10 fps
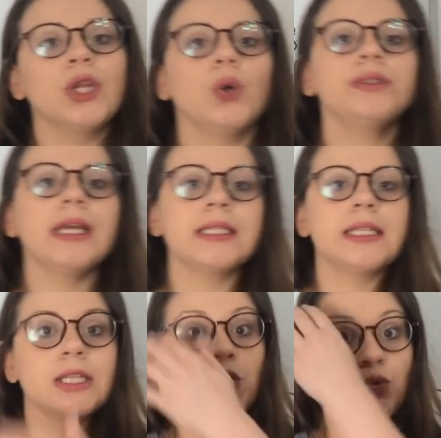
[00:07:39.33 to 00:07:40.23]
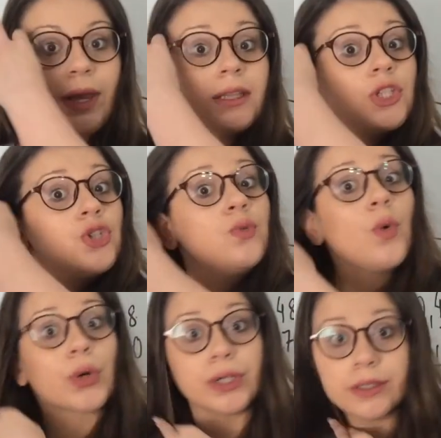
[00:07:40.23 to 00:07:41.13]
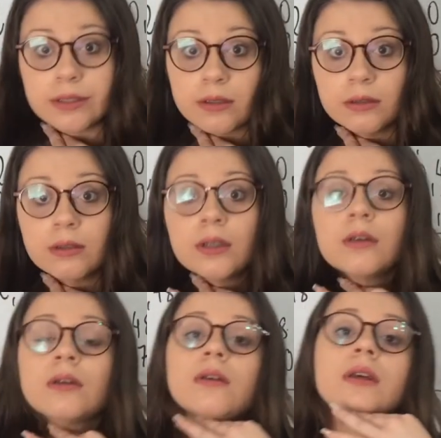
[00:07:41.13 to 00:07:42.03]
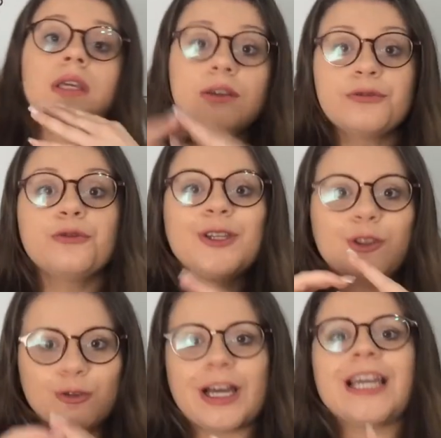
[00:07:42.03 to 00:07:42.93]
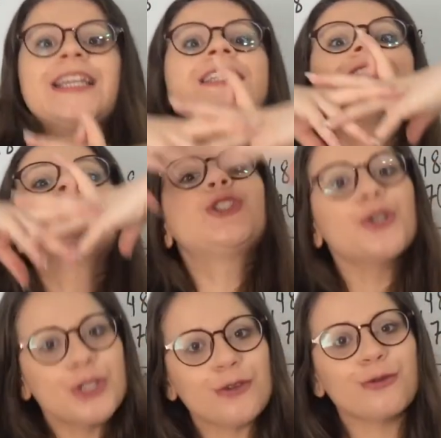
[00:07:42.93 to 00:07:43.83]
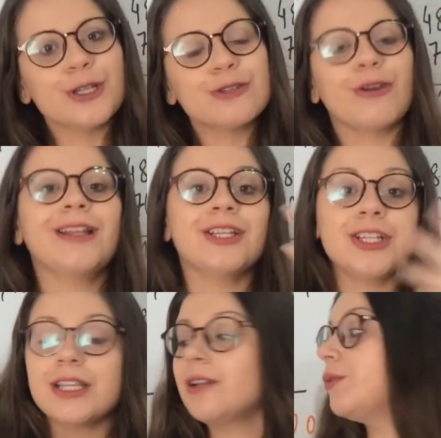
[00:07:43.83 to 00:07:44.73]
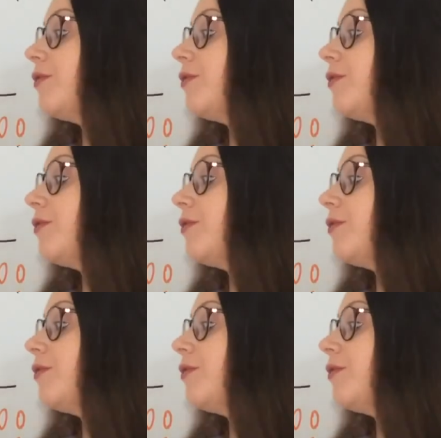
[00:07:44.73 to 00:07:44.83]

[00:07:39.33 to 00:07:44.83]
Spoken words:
know that the strategy works if we try 2 different strategies and we